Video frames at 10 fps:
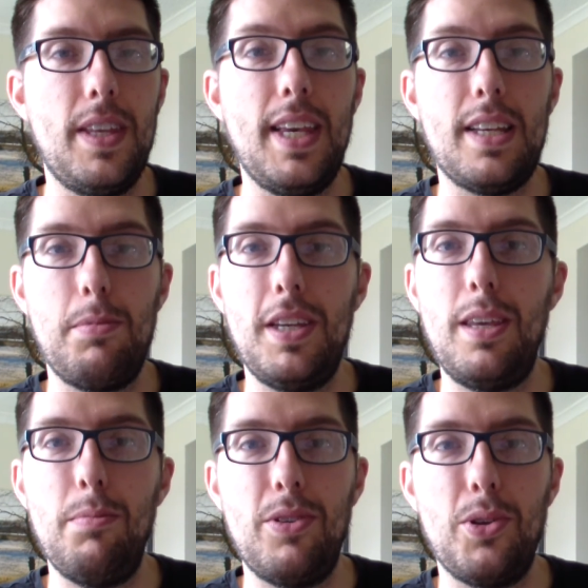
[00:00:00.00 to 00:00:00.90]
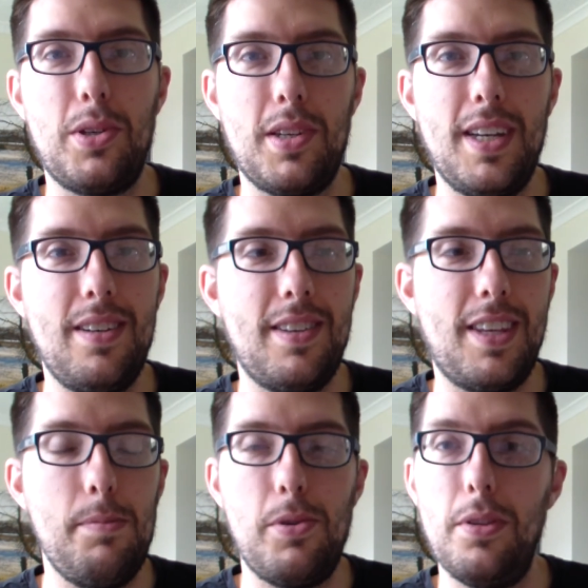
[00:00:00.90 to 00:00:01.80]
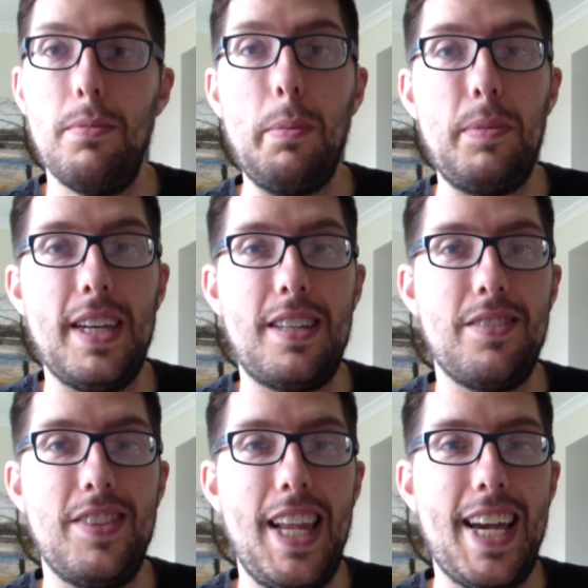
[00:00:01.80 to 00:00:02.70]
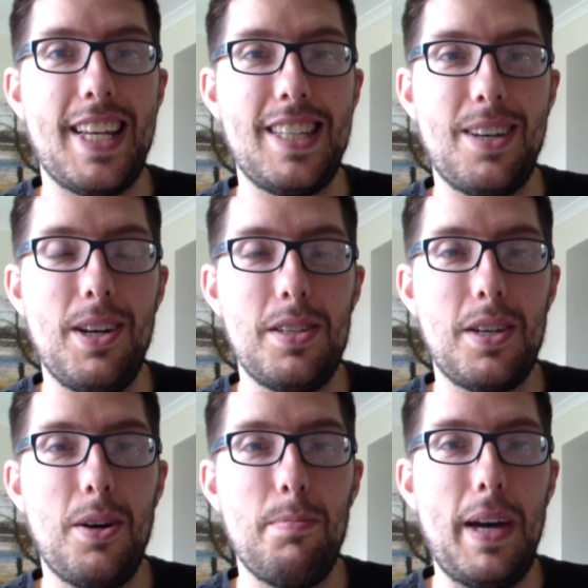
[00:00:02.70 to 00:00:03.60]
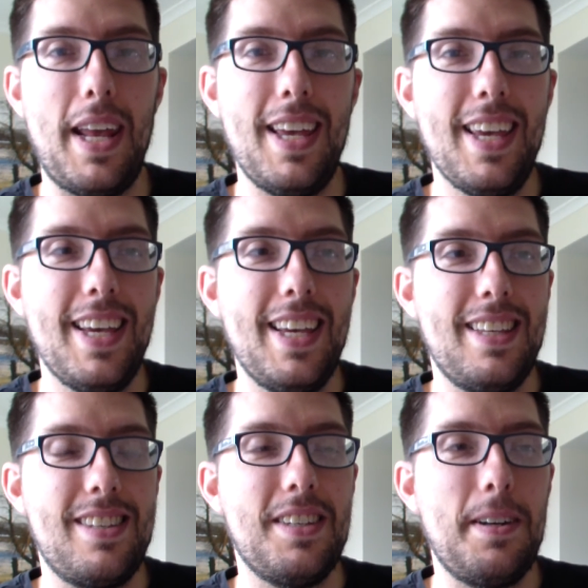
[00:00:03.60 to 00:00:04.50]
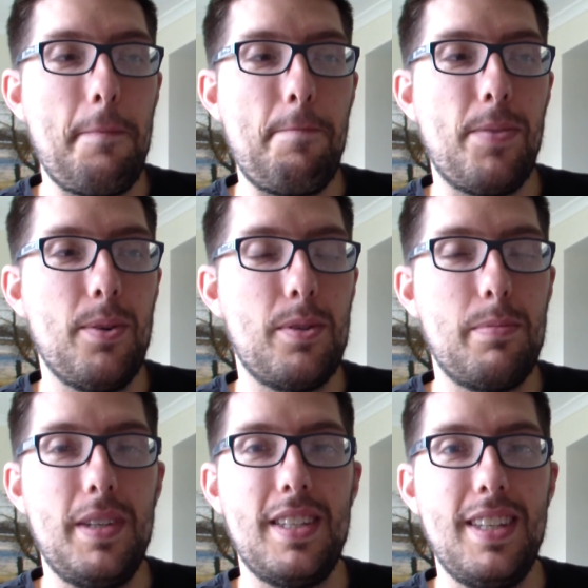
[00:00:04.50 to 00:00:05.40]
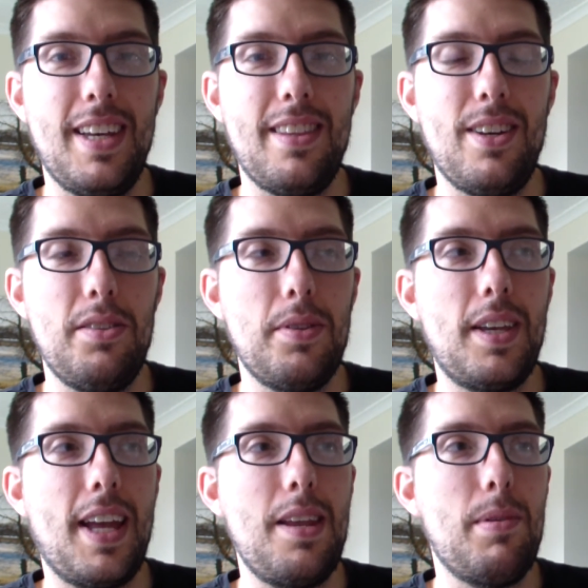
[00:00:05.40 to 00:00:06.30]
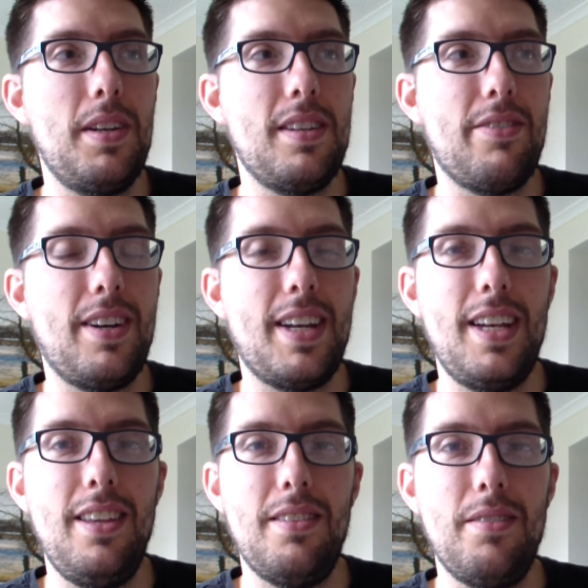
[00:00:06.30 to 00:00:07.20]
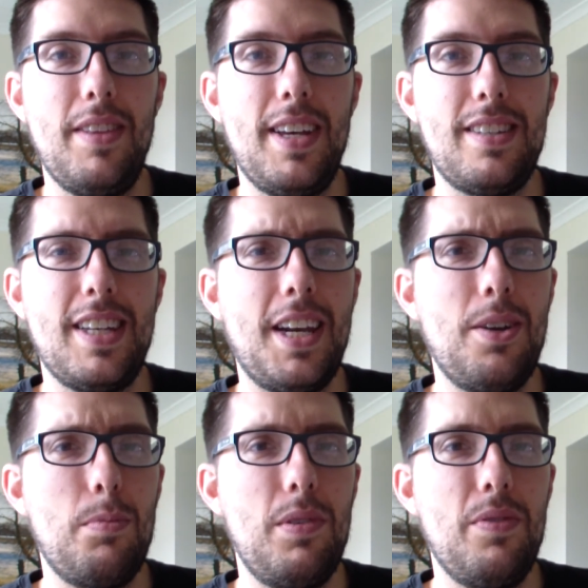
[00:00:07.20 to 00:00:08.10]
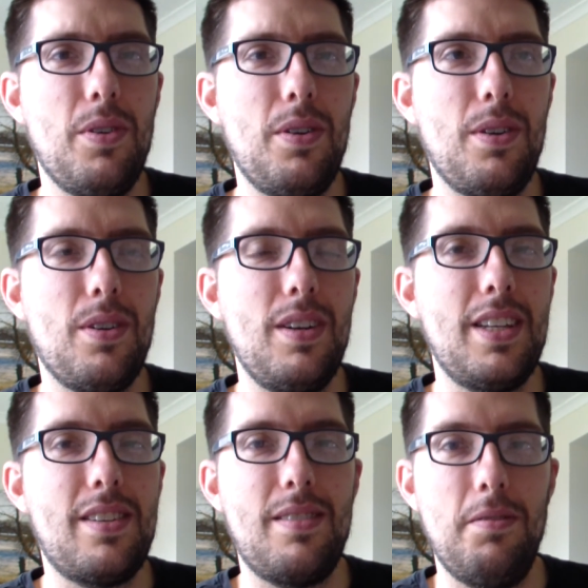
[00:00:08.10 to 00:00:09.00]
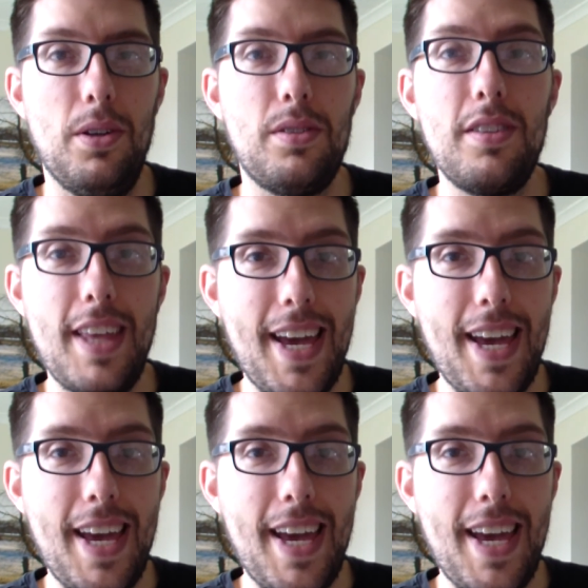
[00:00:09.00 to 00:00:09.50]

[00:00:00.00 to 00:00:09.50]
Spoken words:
And they asked me to keep in touch and keep showing them updates of the leg as it got better, so it was amazing. I don't think anybody's ever had anything of theirs tattooed before, or at least not to